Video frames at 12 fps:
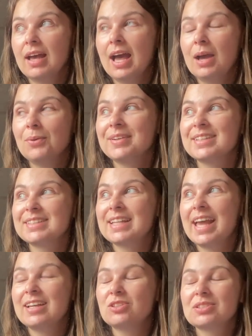I want to
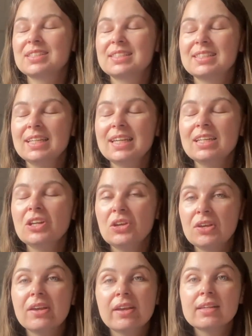say, just seeing
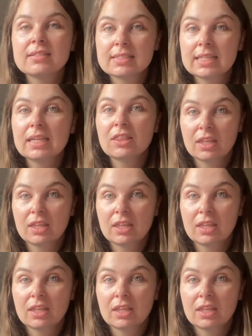her see